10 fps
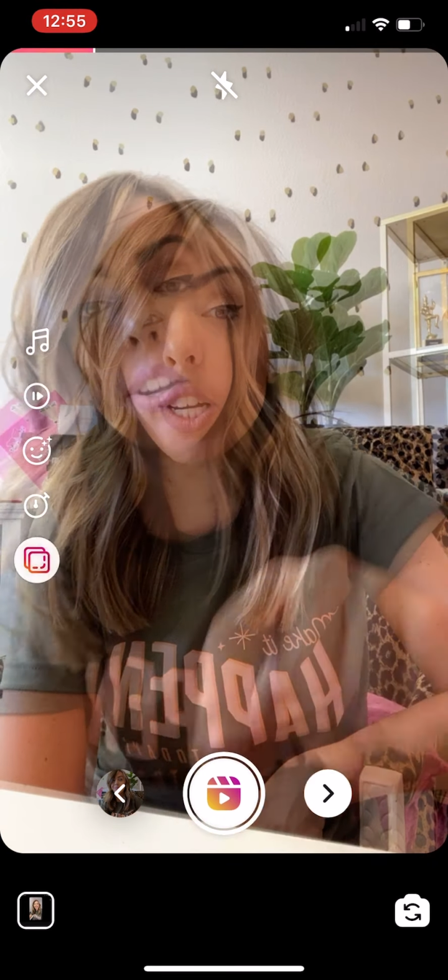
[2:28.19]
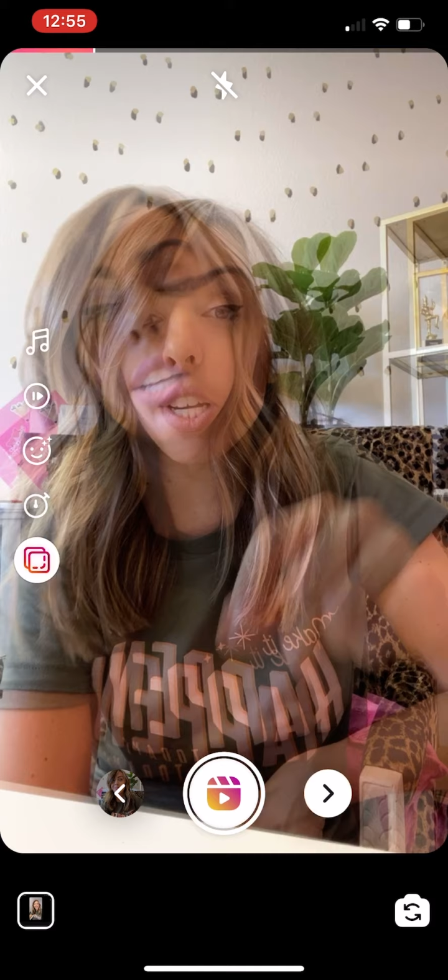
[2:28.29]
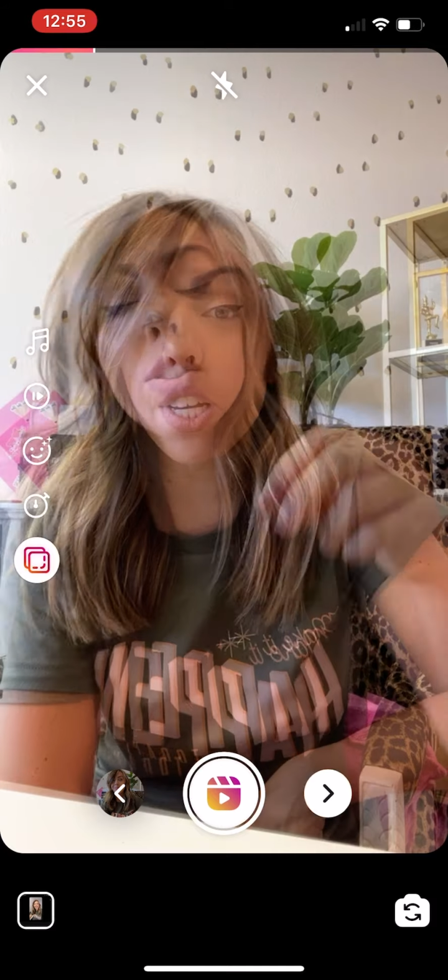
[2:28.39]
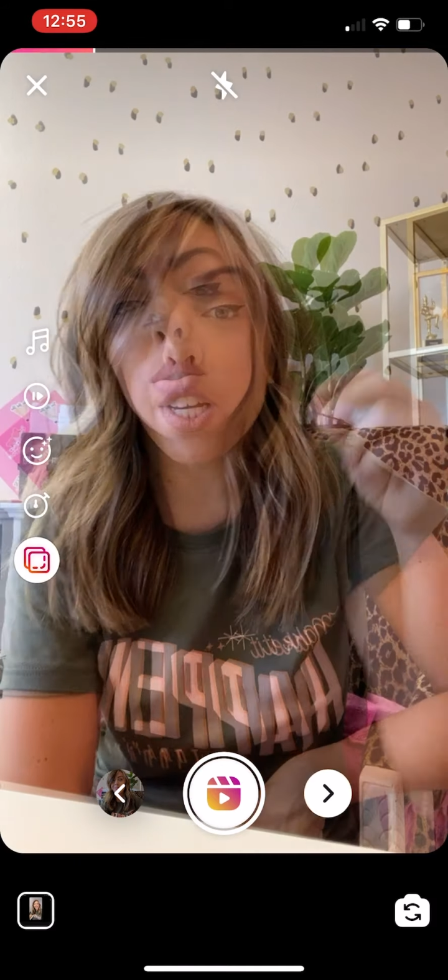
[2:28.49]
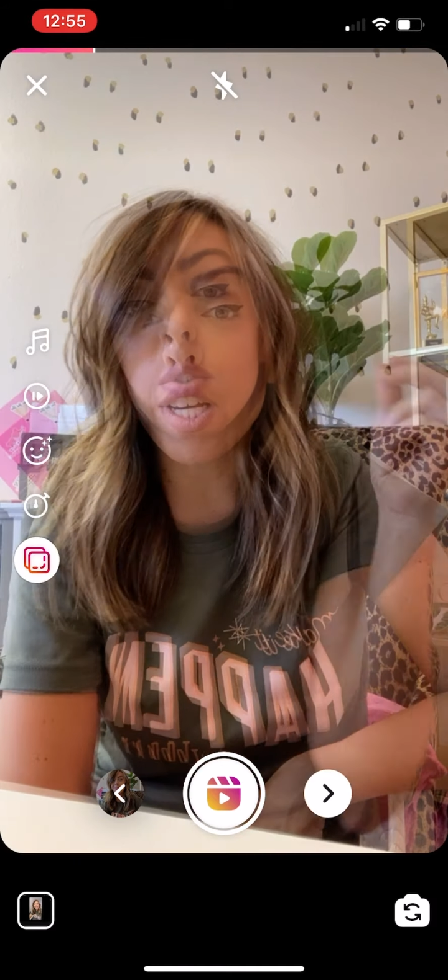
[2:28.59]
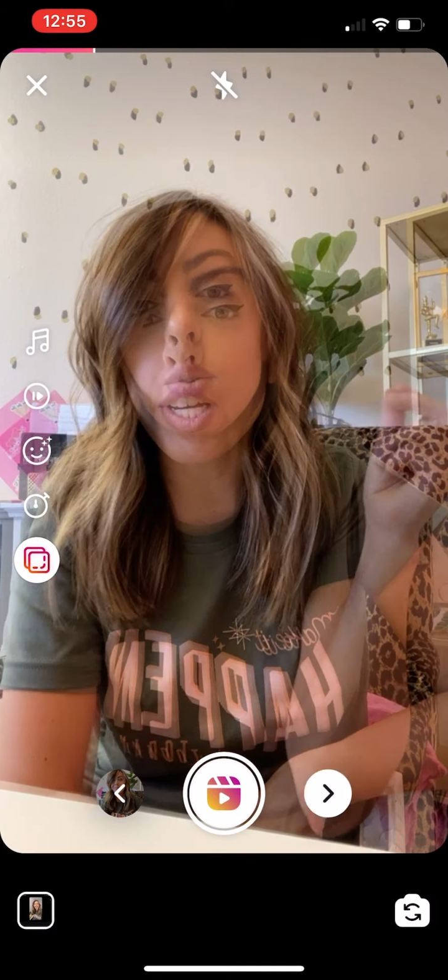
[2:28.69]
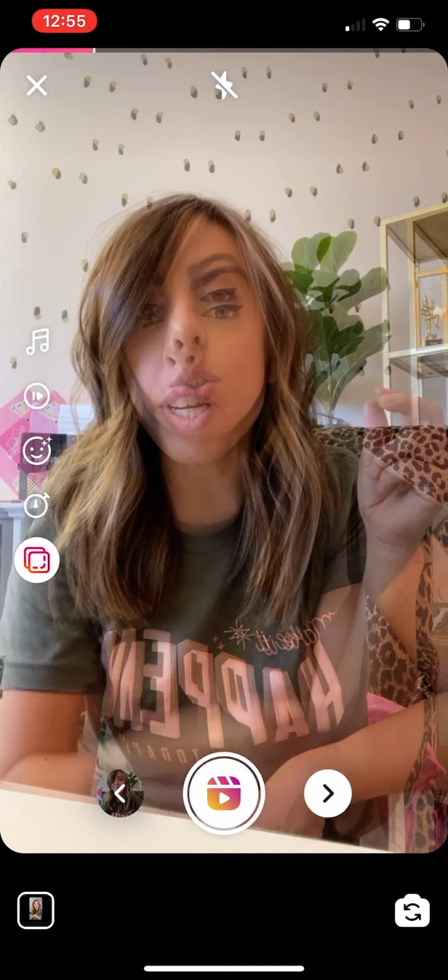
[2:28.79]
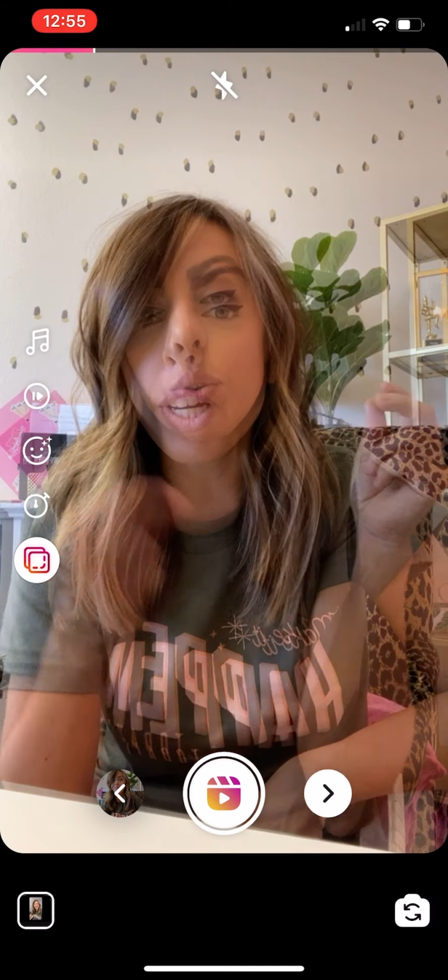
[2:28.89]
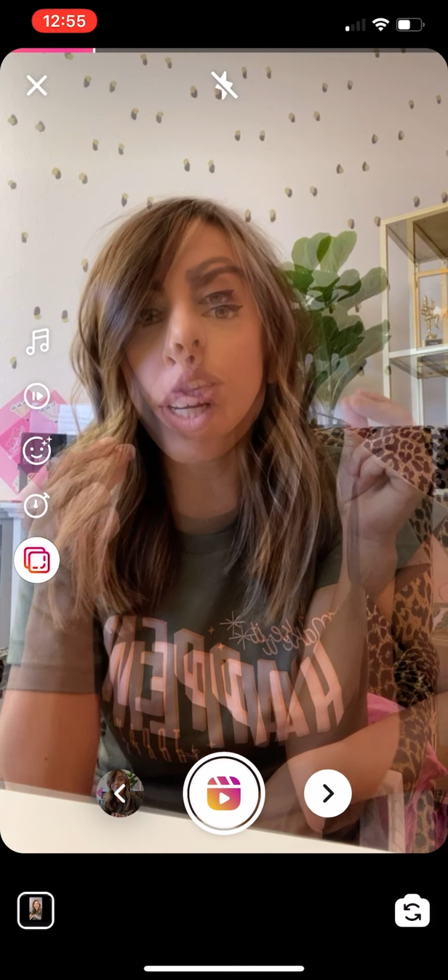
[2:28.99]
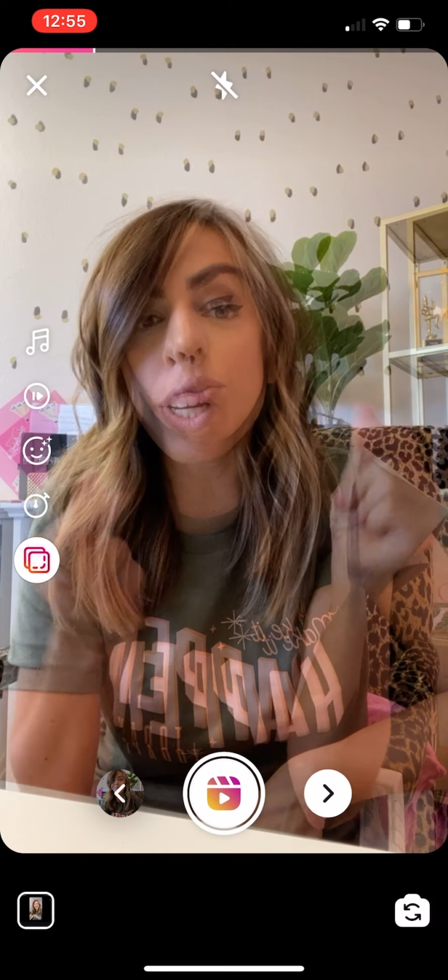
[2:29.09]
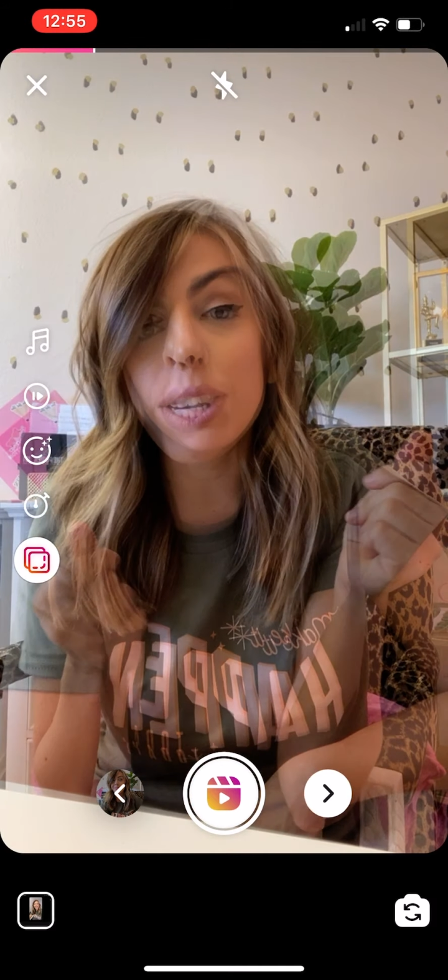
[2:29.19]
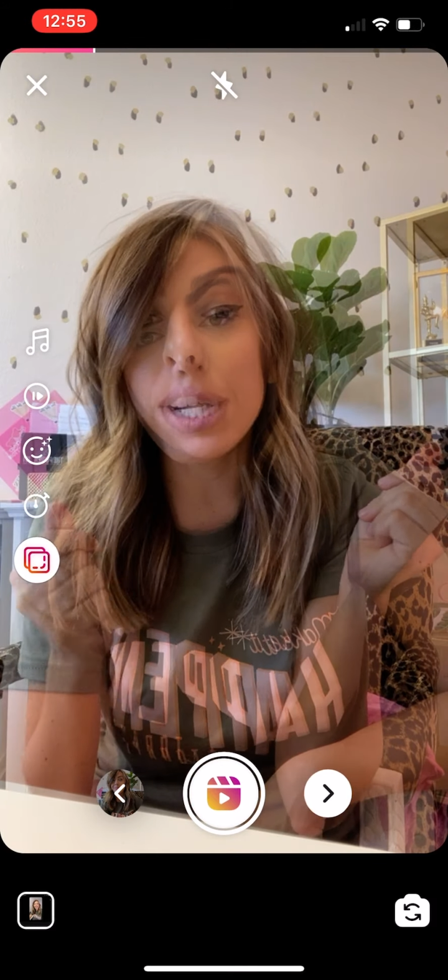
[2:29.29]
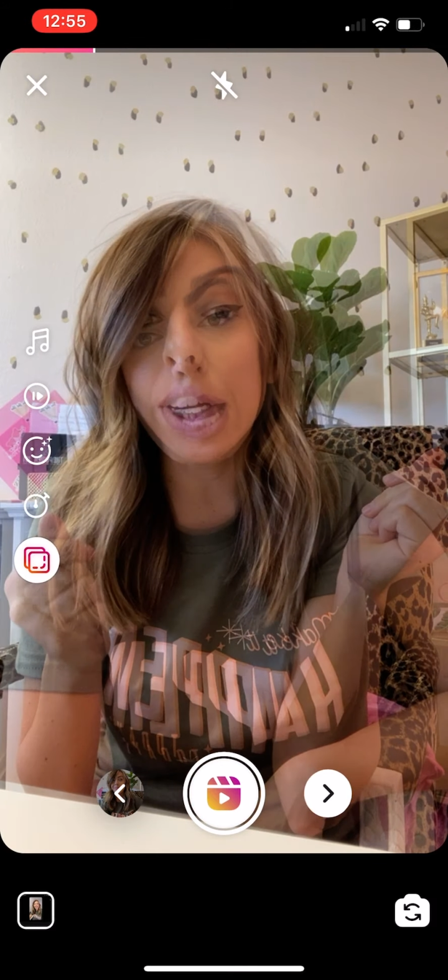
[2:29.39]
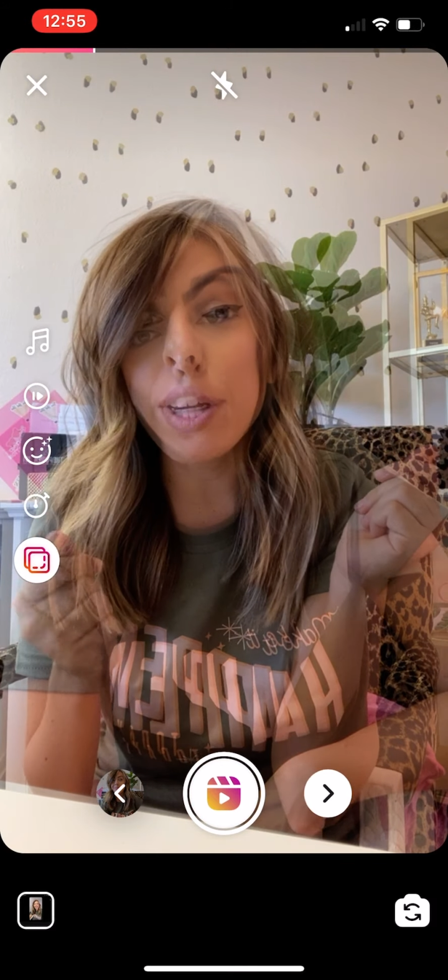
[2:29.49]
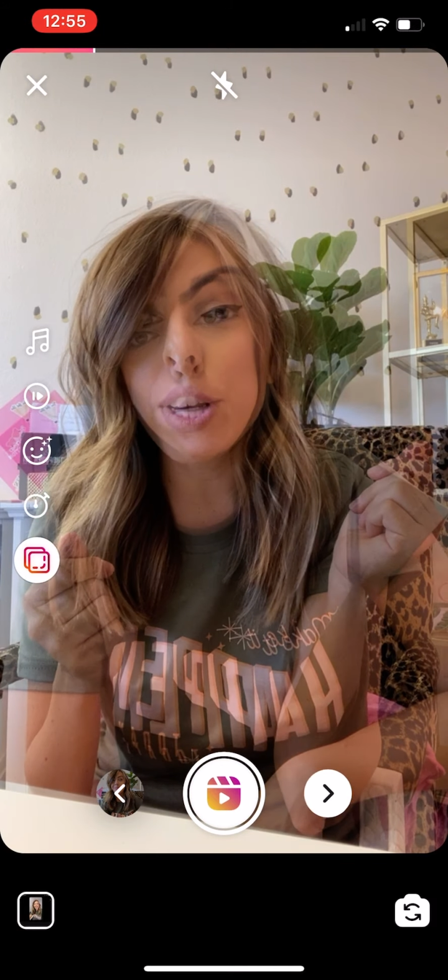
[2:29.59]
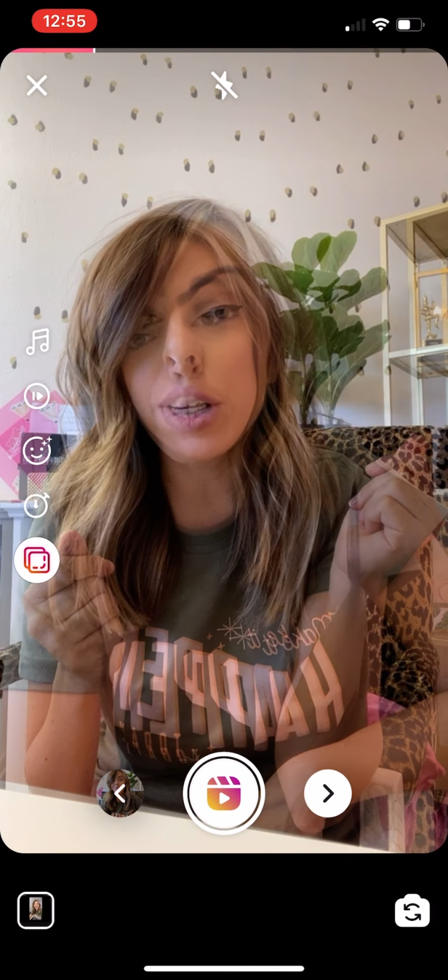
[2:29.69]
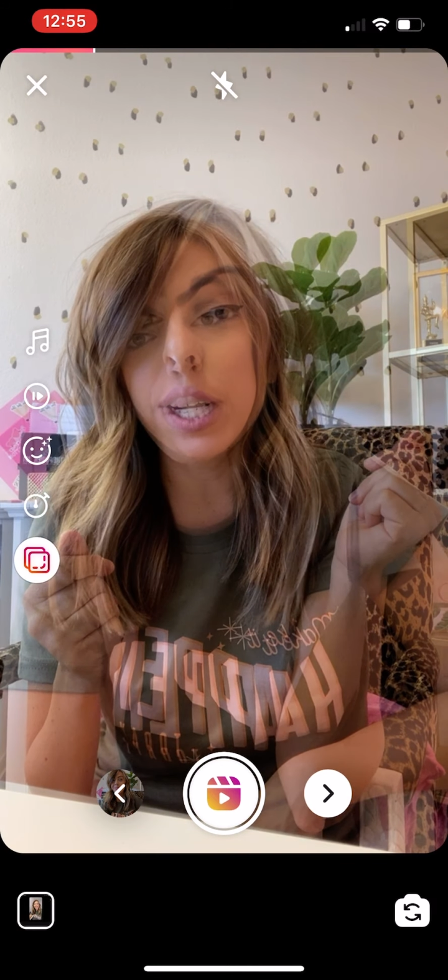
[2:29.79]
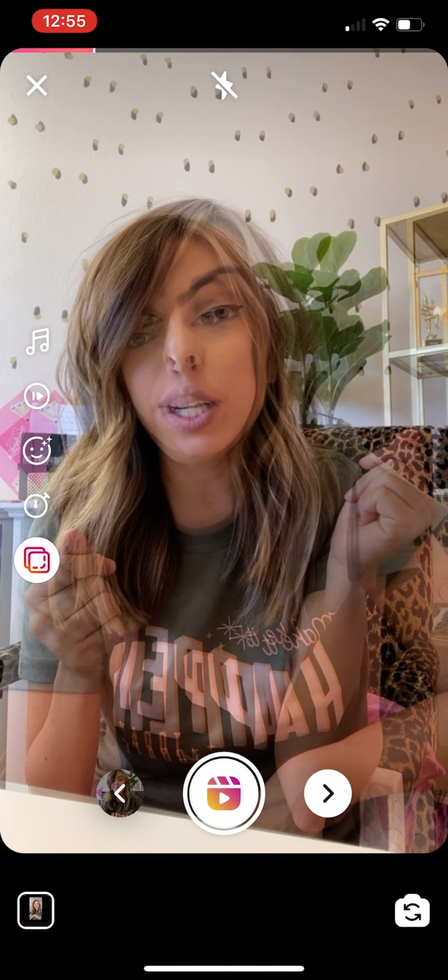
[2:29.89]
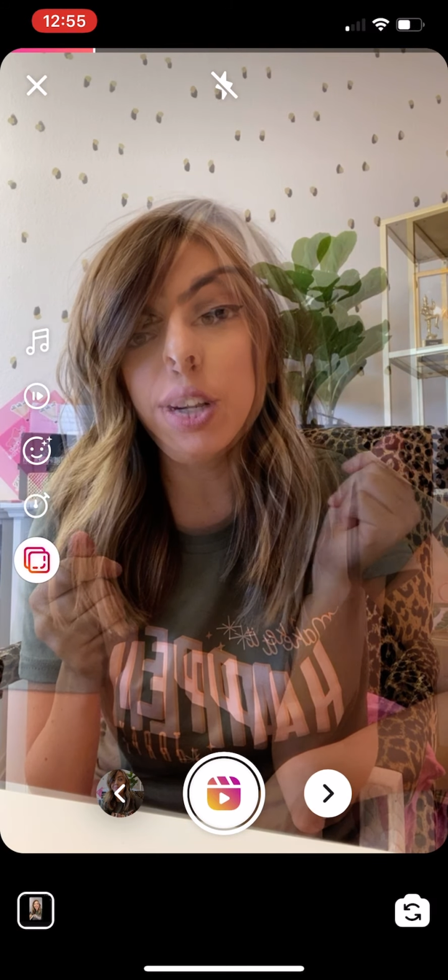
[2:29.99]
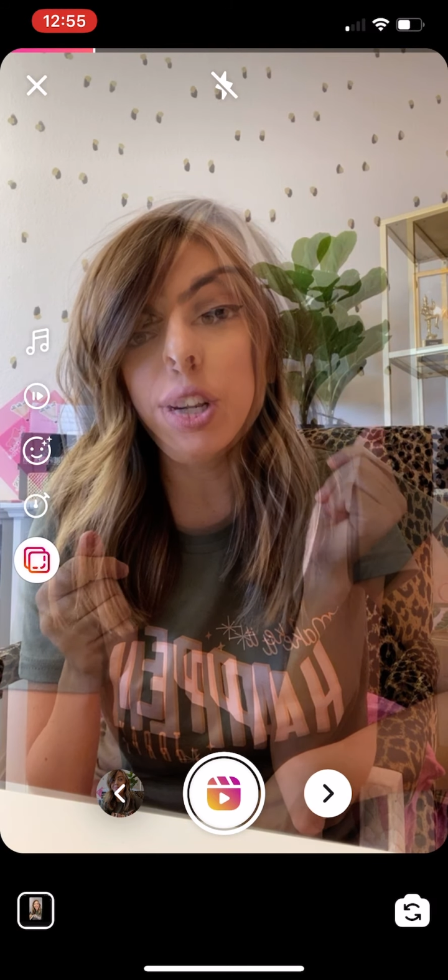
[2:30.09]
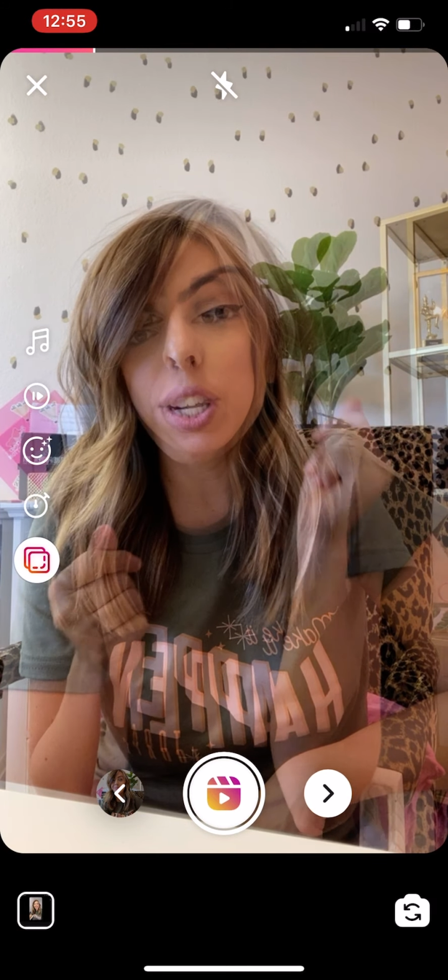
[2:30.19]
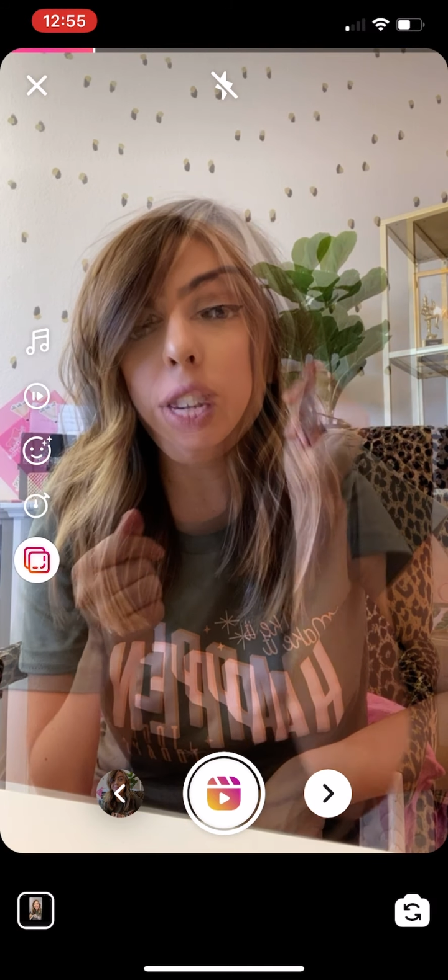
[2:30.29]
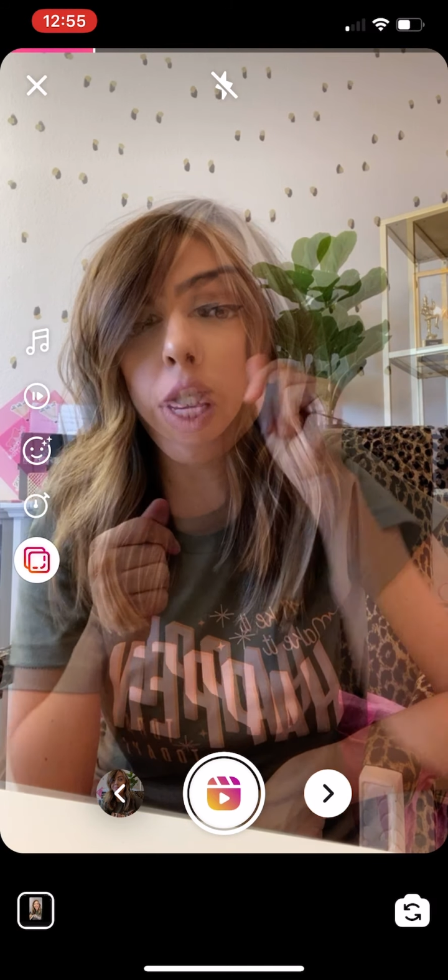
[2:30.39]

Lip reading: So if you were doing those snap transitions,